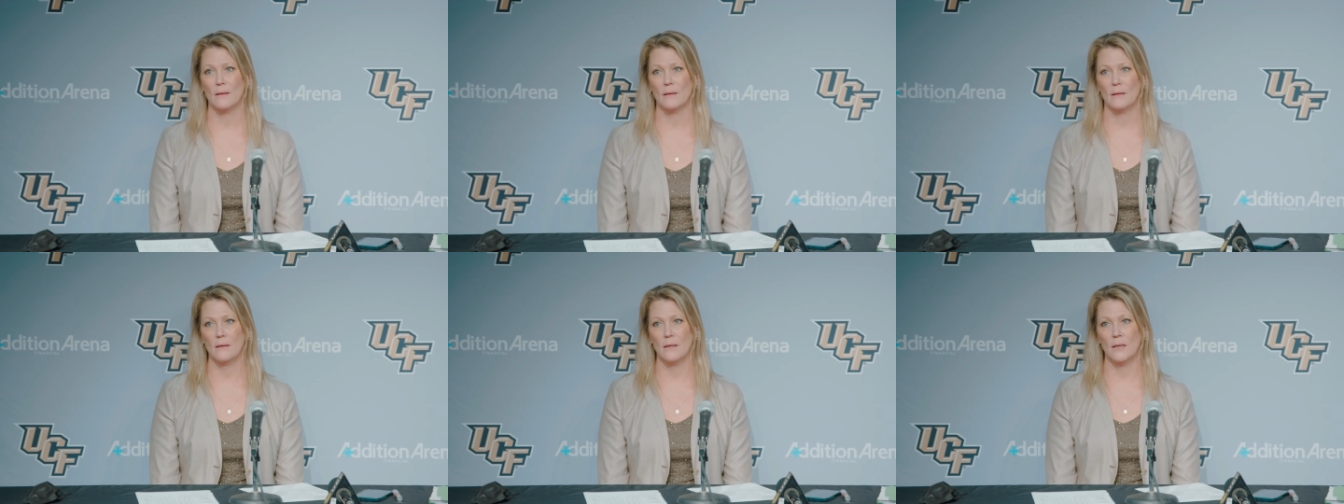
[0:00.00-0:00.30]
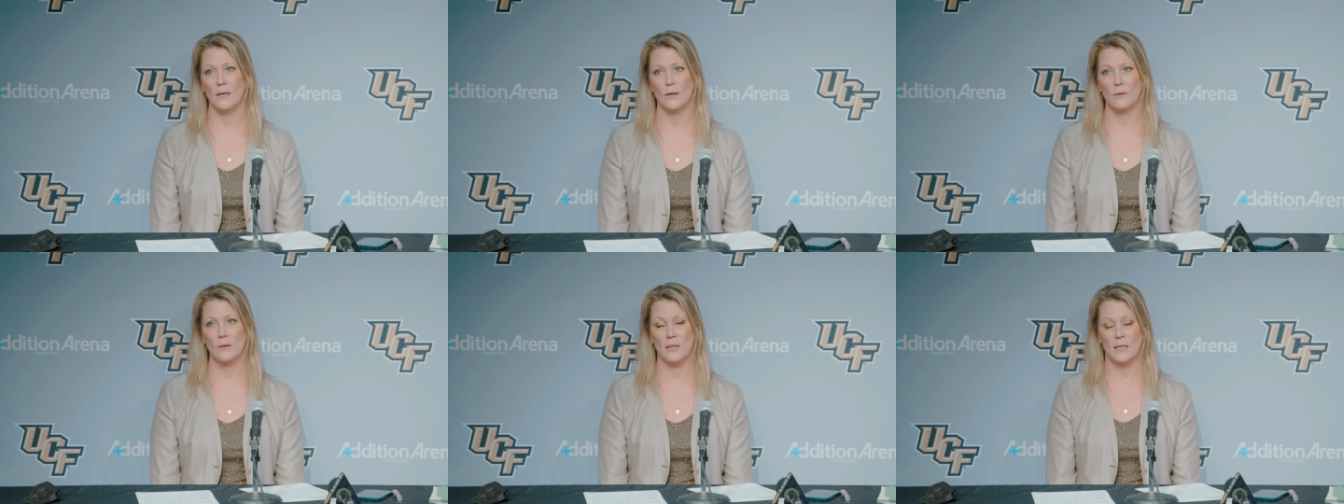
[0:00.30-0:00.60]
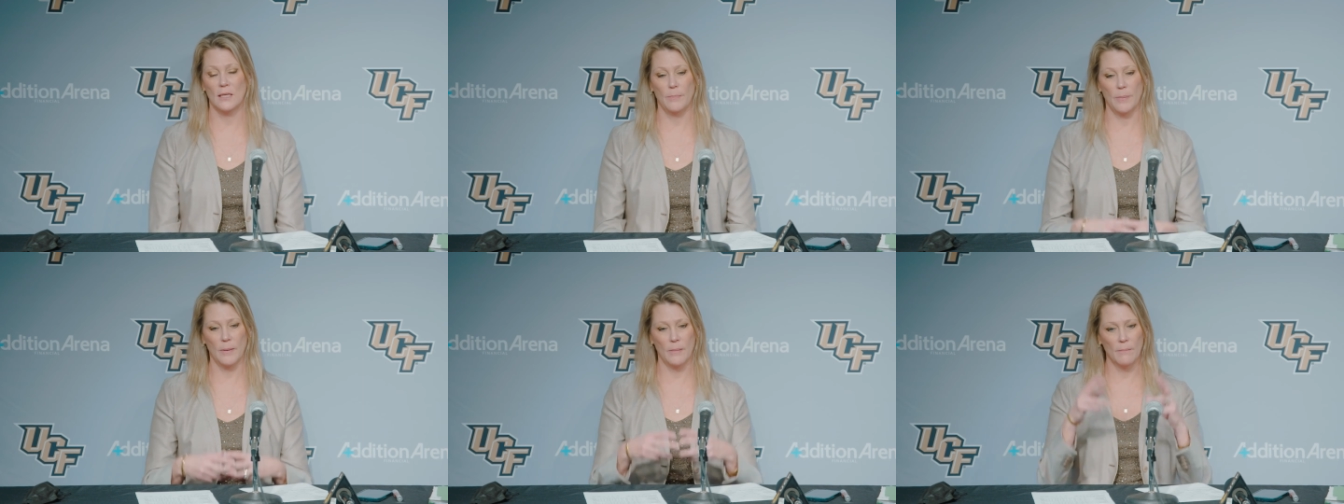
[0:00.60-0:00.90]
you know, to
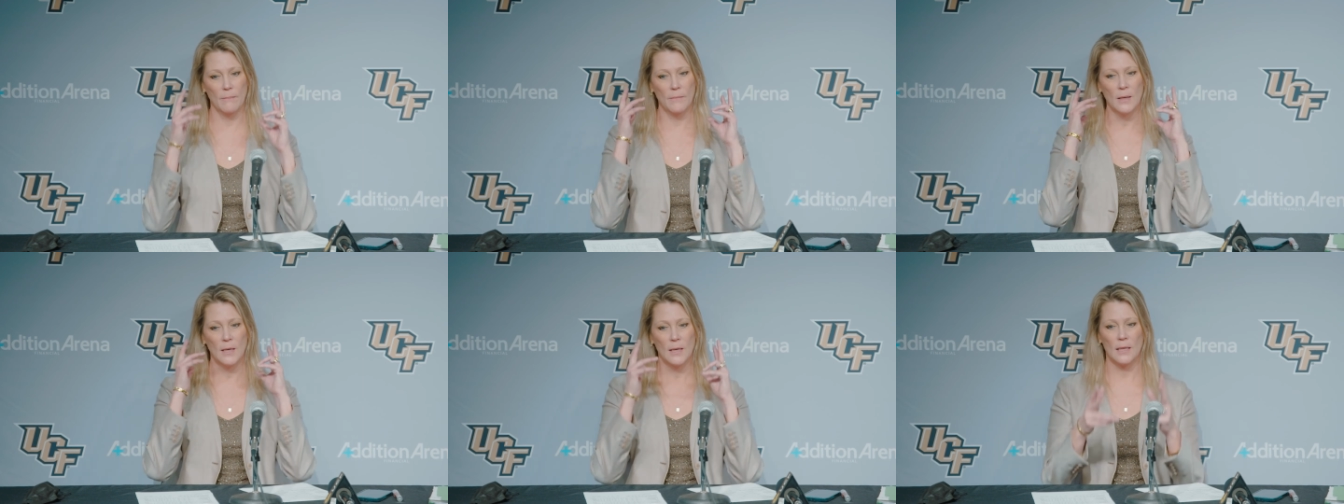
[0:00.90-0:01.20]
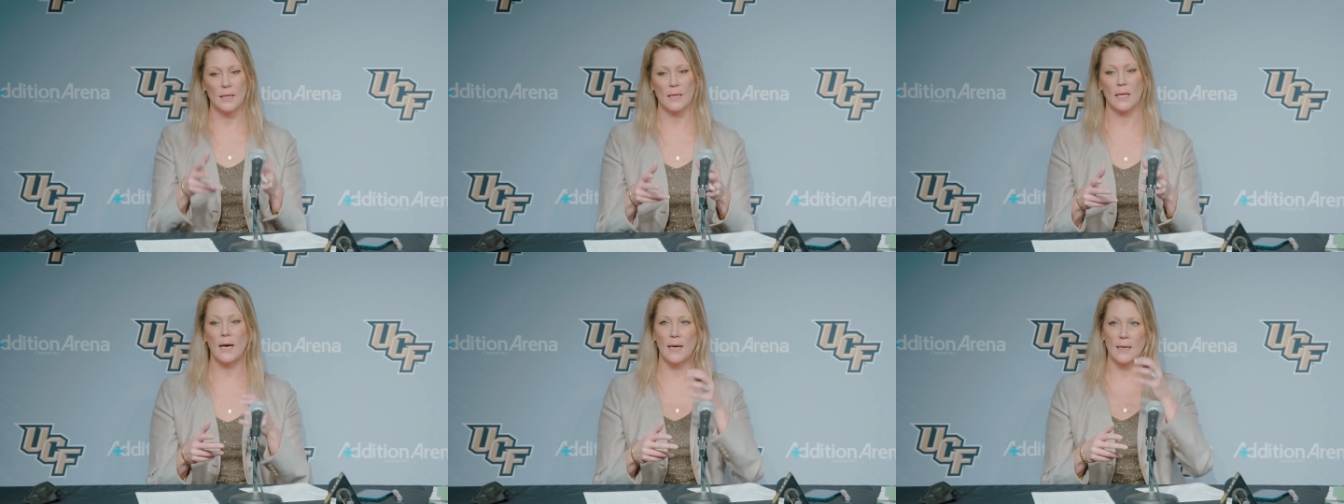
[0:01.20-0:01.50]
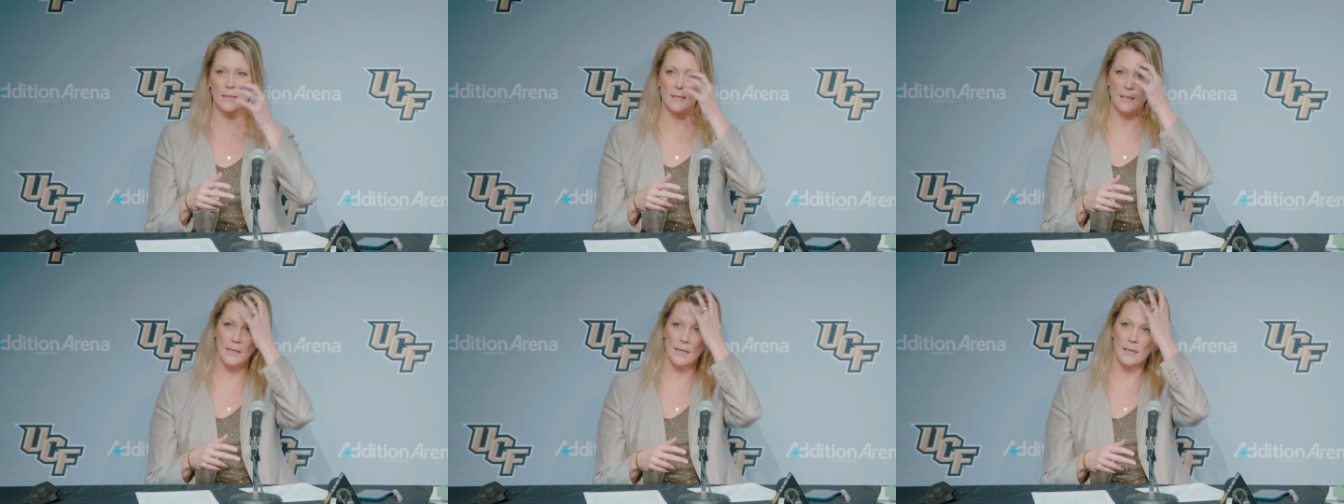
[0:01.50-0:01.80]
keep them
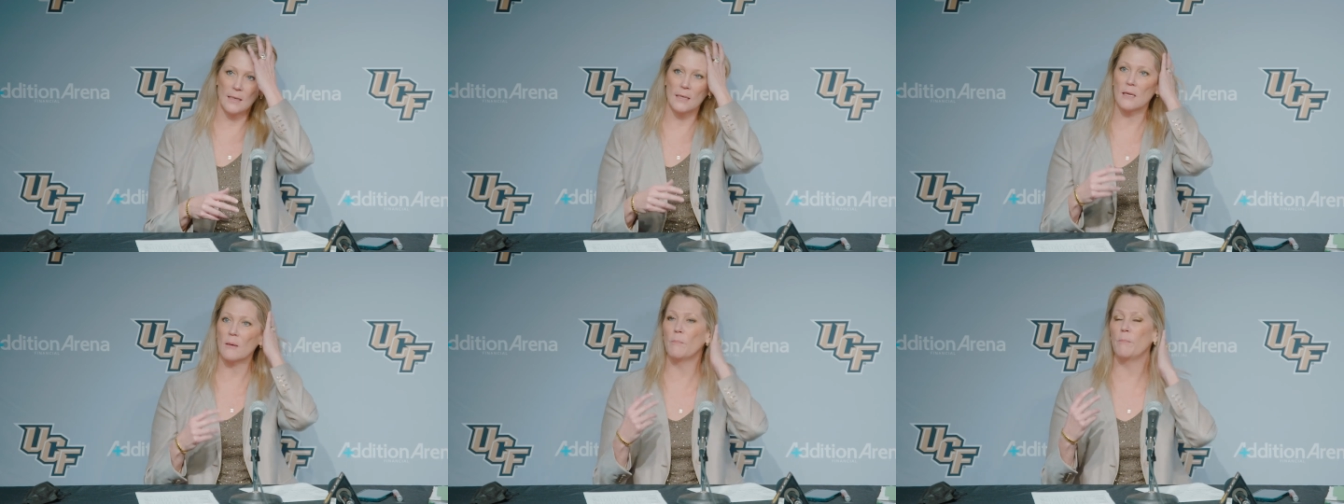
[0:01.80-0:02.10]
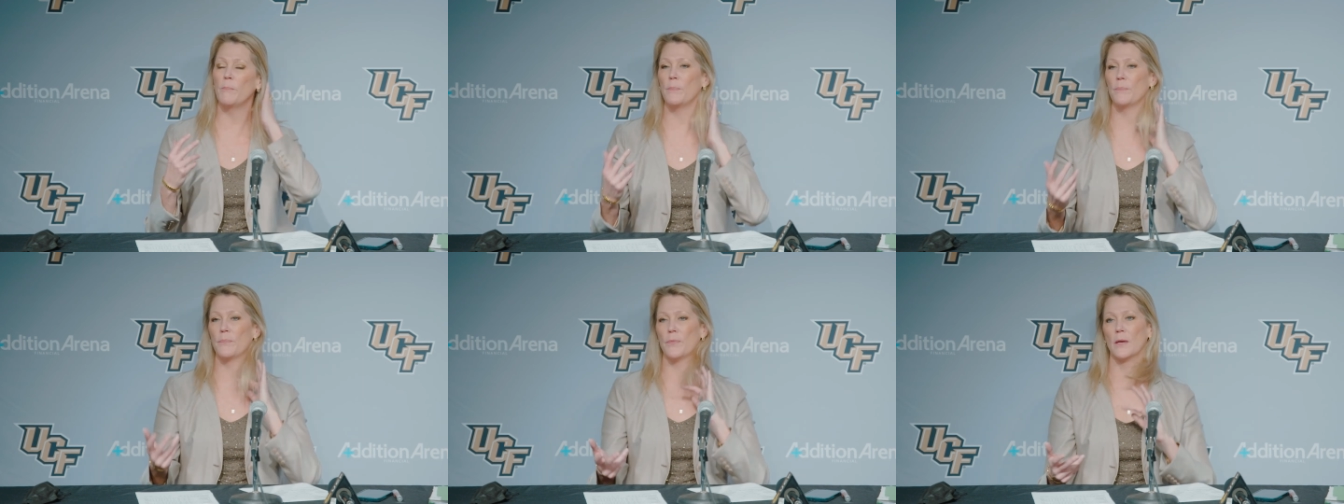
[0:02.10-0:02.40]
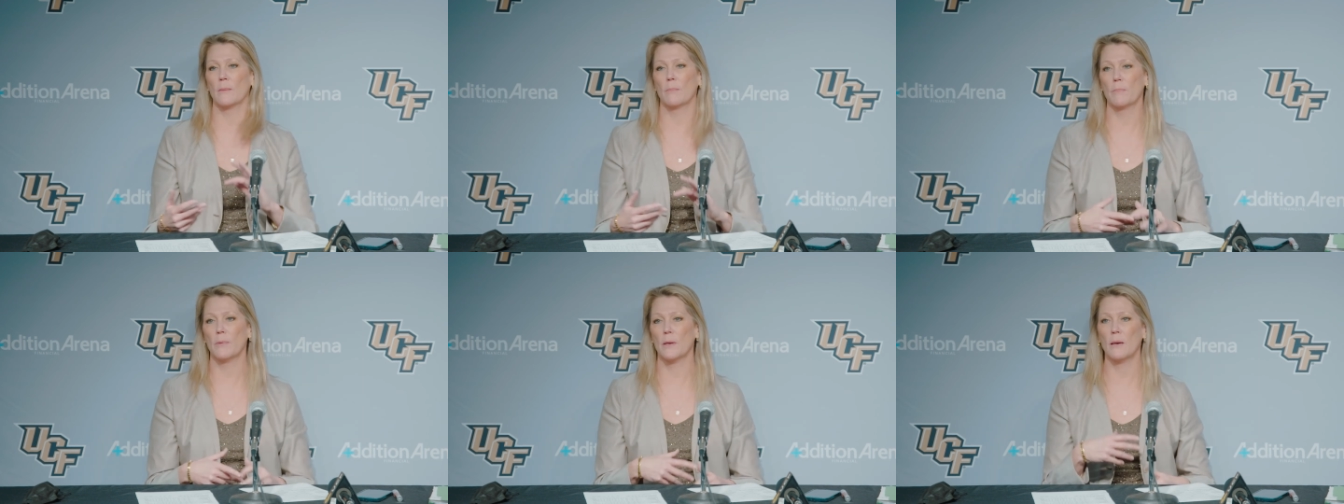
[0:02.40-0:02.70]
locked in, com
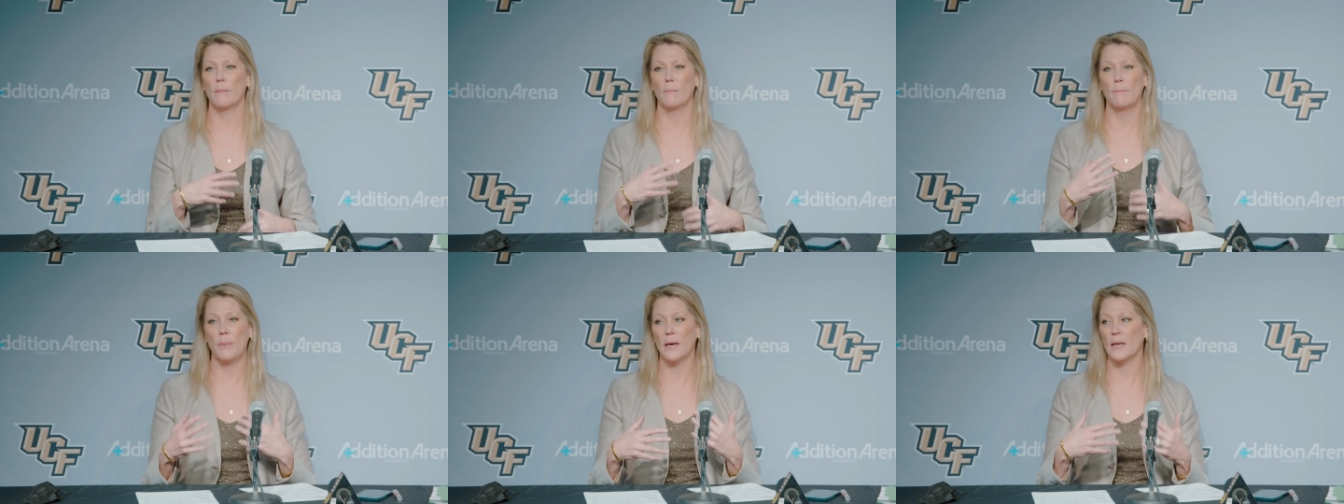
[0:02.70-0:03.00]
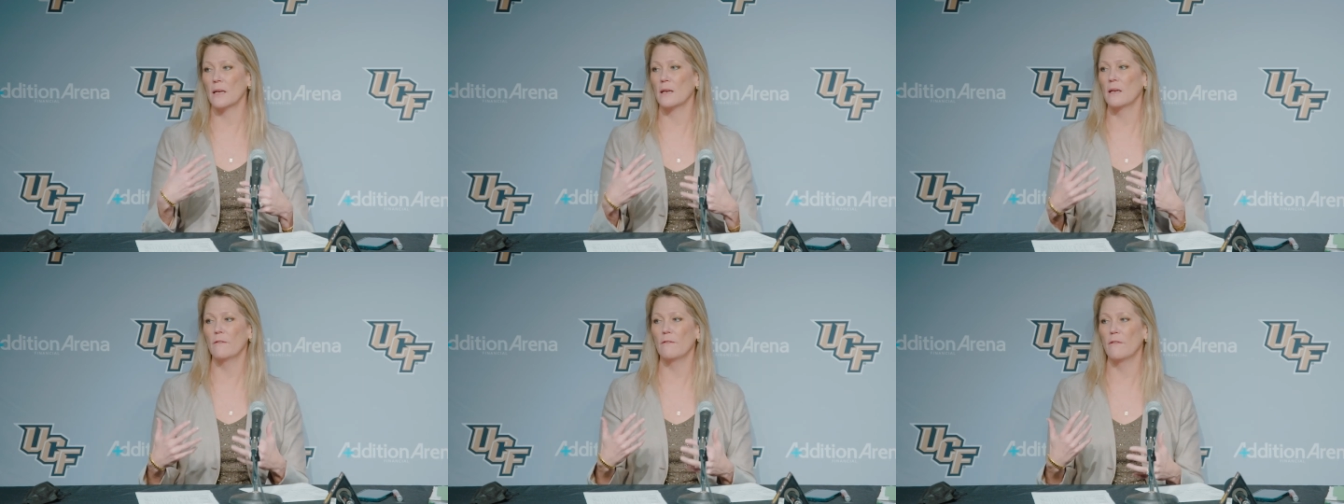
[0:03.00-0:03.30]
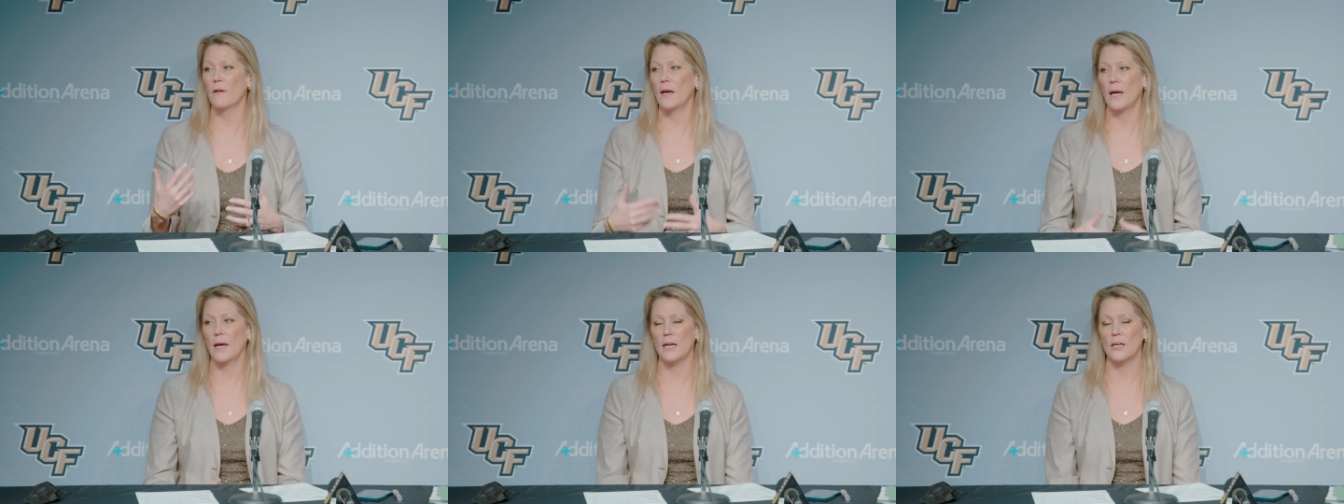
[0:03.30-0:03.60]
the competitive
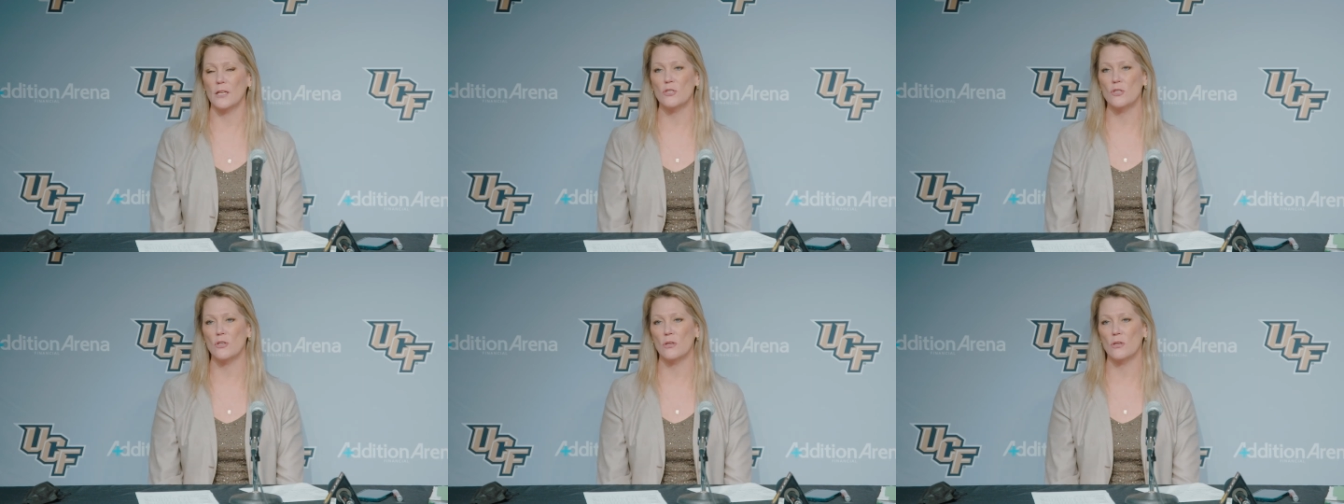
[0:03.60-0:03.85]
edge.